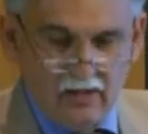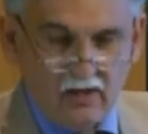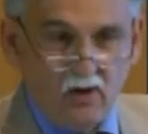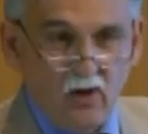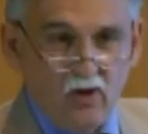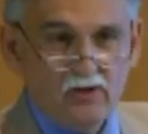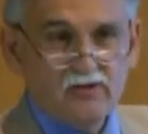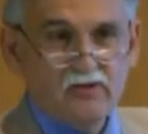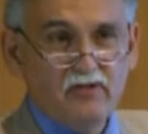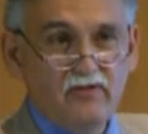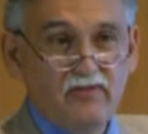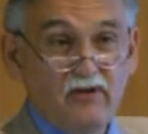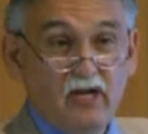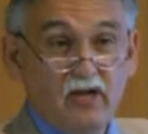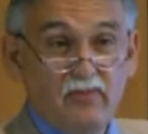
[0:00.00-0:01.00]
also
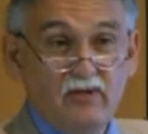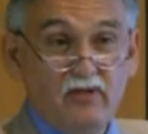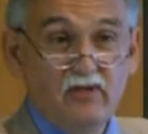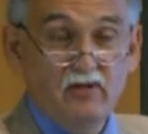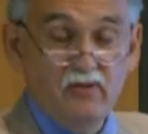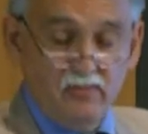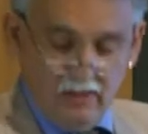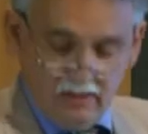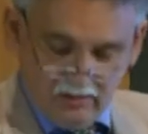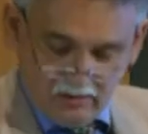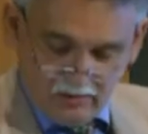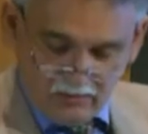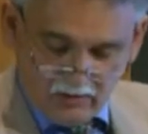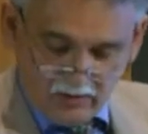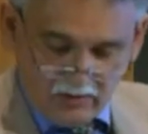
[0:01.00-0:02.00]
developing new
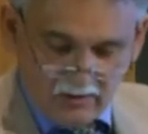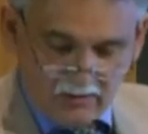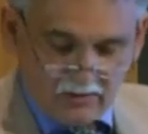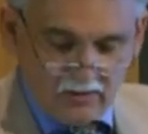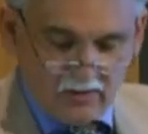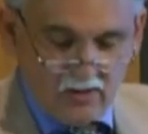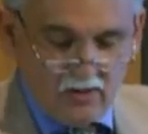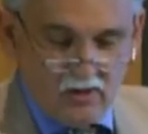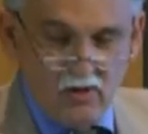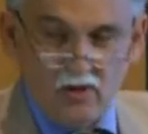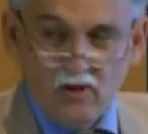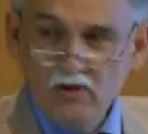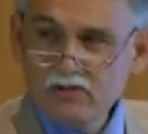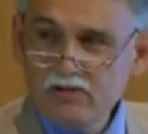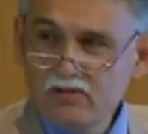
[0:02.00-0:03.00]
business models,
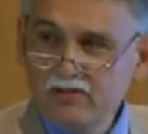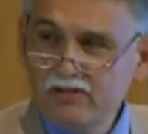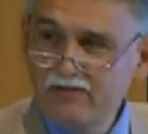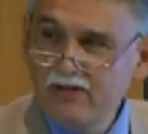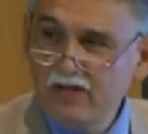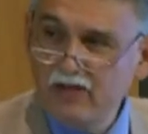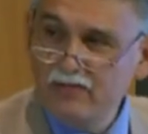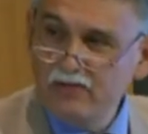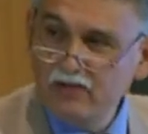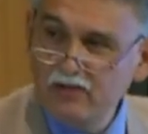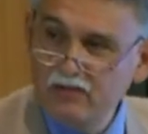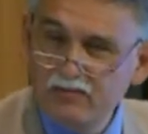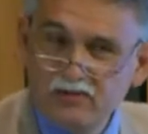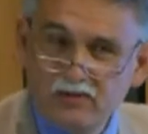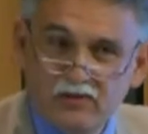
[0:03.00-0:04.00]
also developing
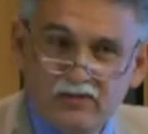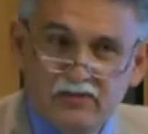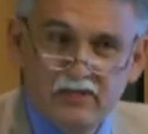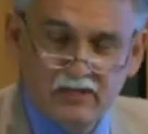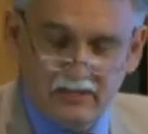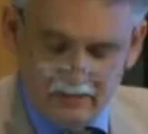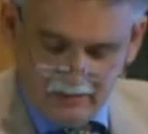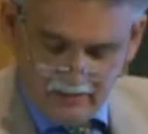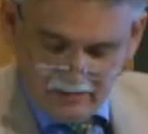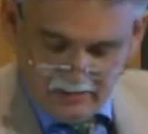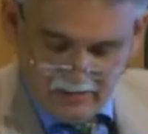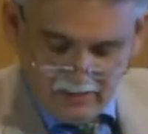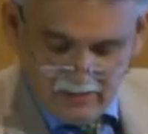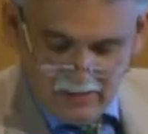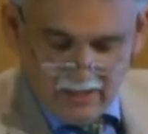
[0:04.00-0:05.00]
new
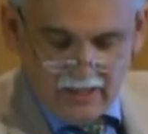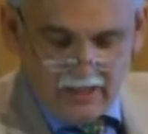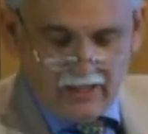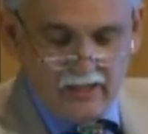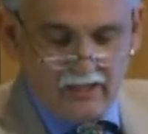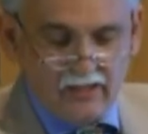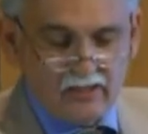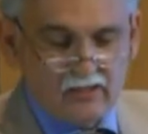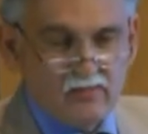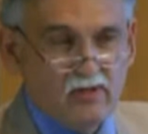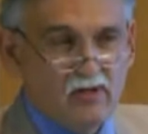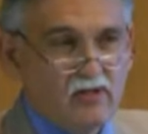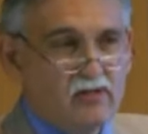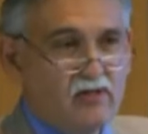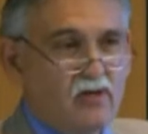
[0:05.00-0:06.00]
processes, and guess
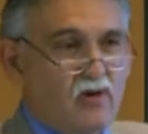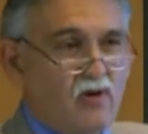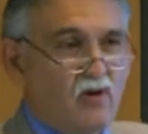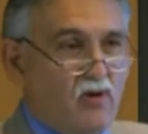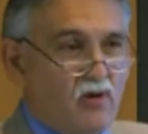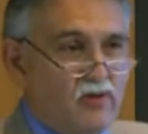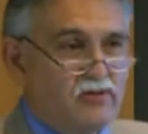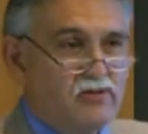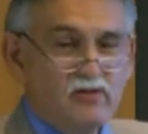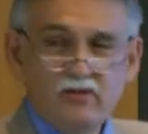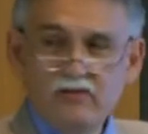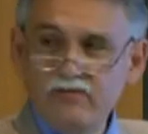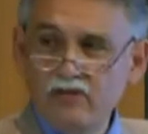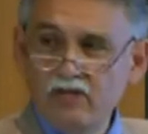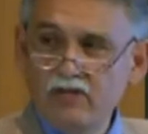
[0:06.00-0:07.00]
what? Also
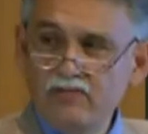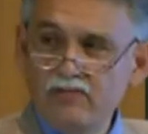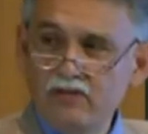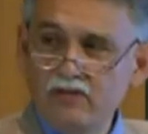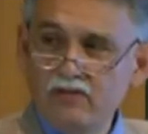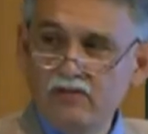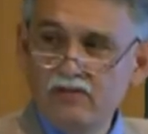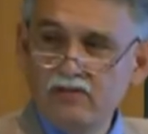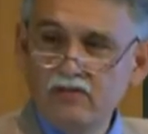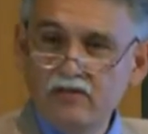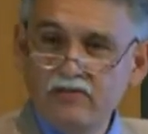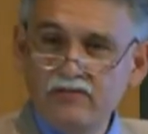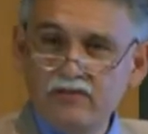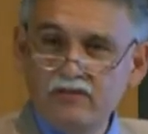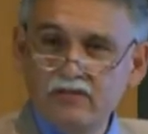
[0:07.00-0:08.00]
developing new
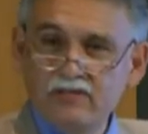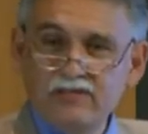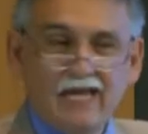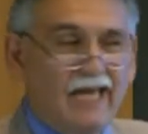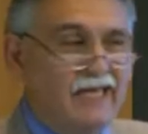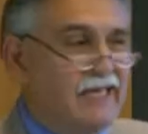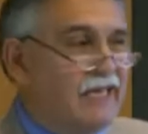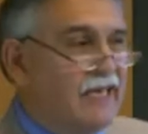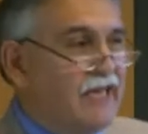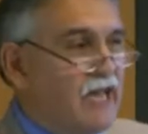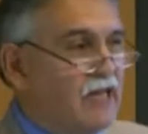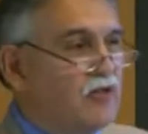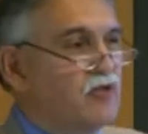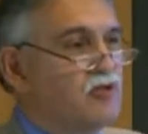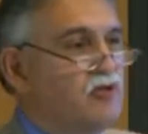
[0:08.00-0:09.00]
services. And you
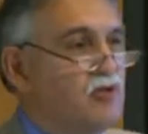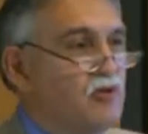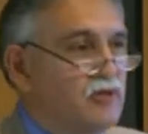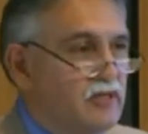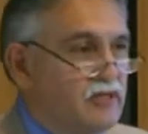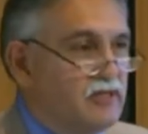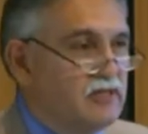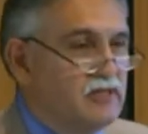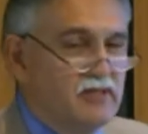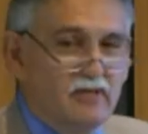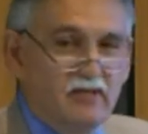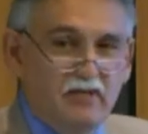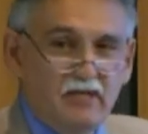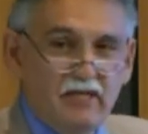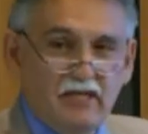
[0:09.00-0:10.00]
cannot do
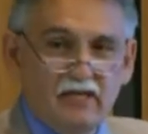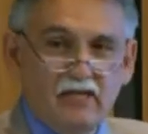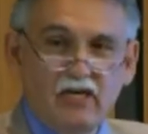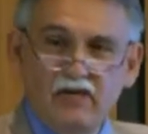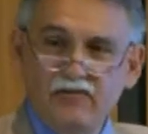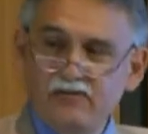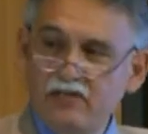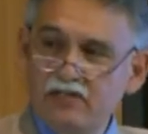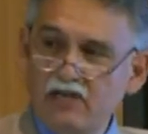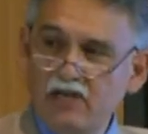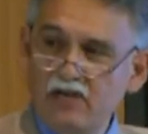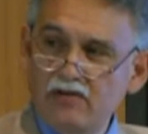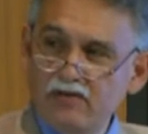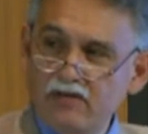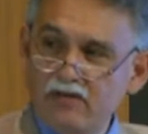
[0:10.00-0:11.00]
this in an ivory
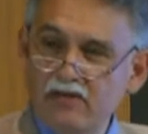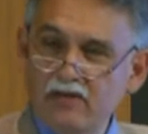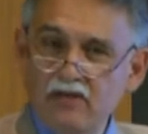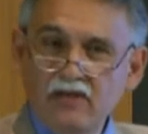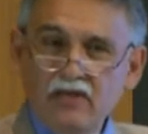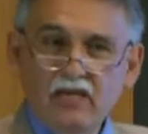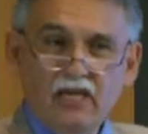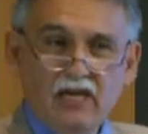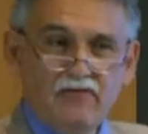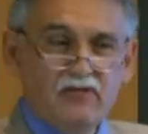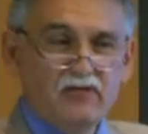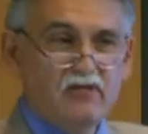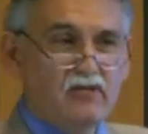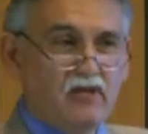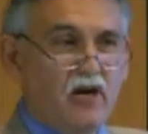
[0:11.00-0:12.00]
tower. You have
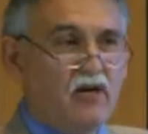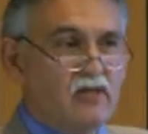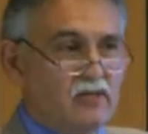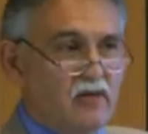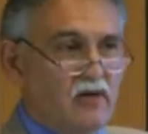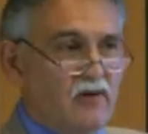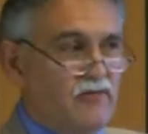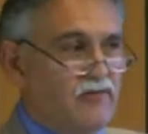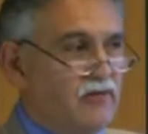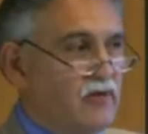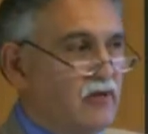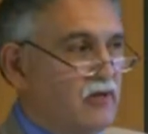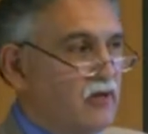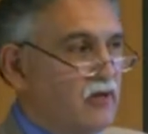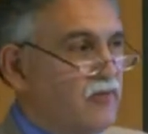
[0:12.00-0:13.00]
to start off
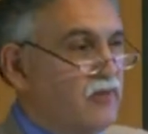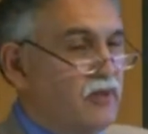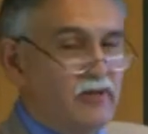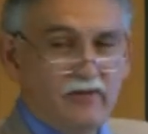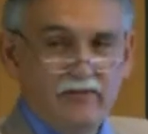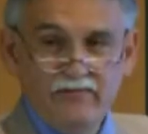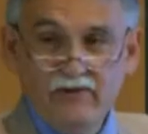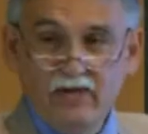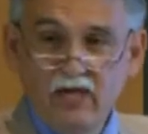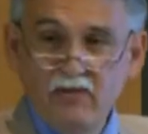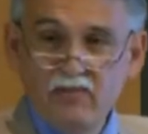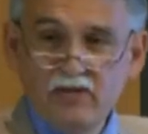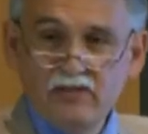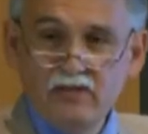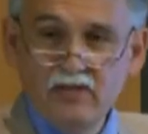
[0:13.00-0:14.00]
with very
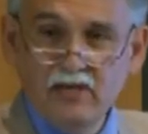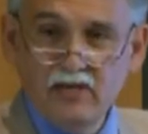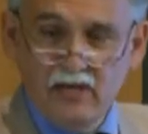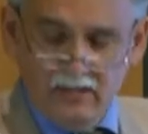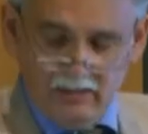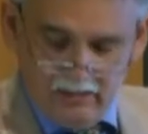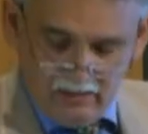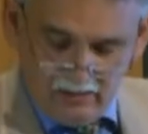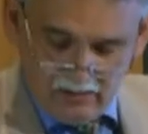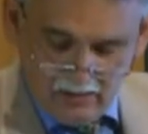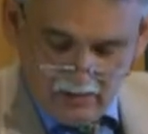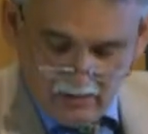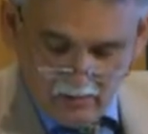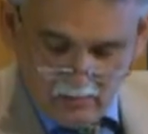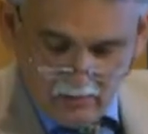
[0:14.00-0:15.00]
much engaging
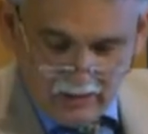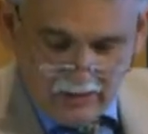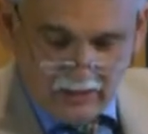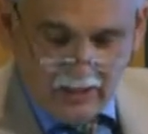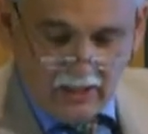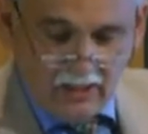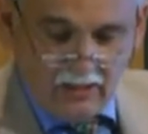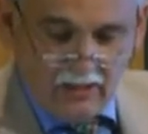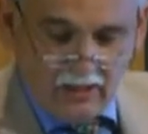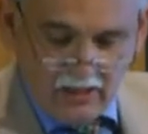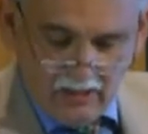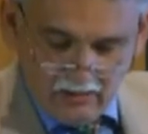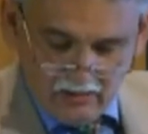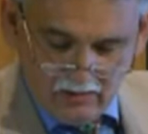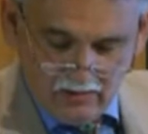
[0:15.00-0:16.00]
with the
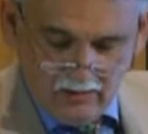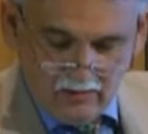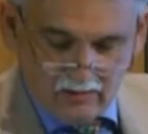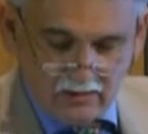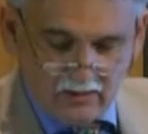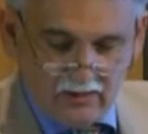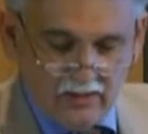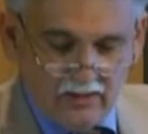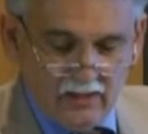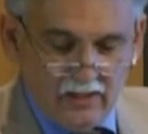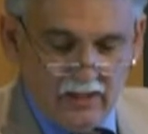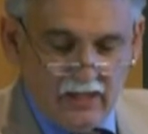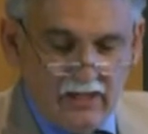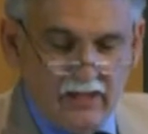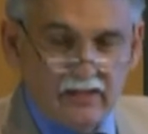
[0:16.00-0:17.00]
end user.
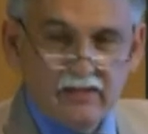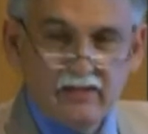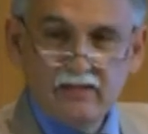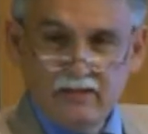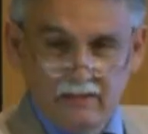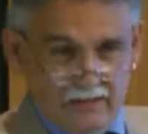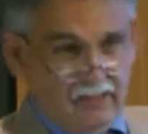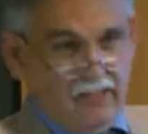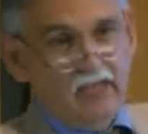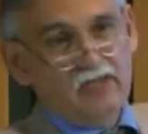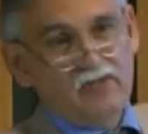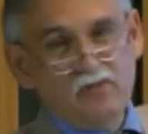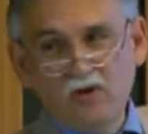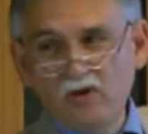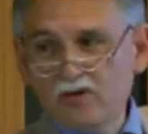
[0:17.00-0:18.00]
And
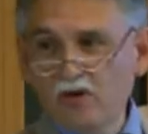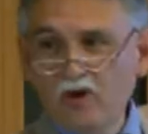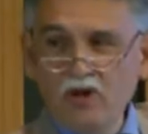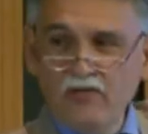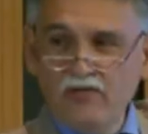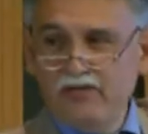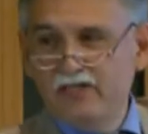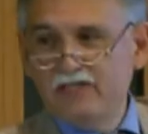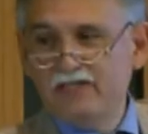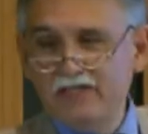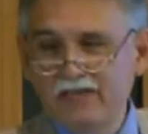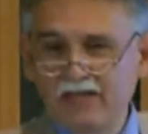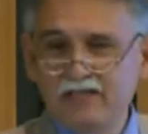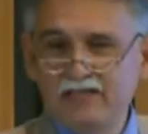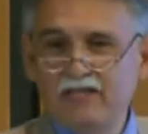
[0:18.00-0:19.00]
guess what? All of these
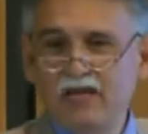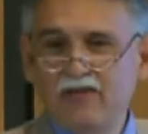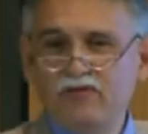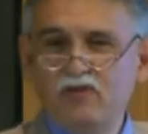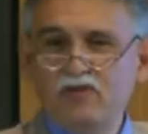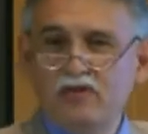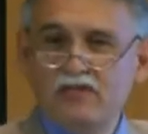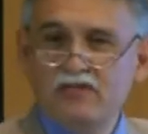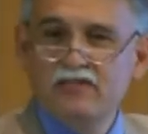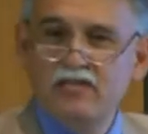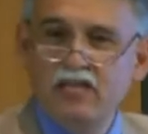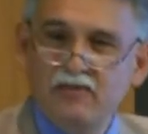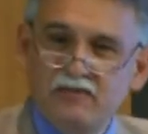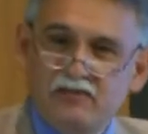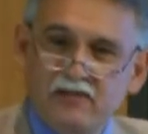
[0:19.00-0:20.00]
things you have to do at the
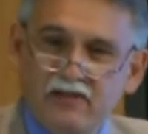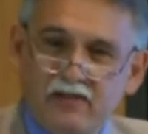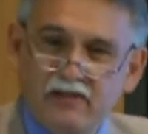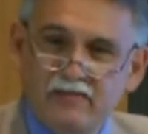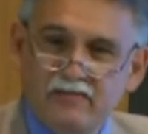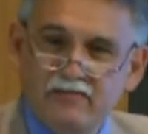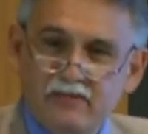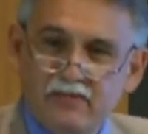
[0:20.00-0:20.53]
same time,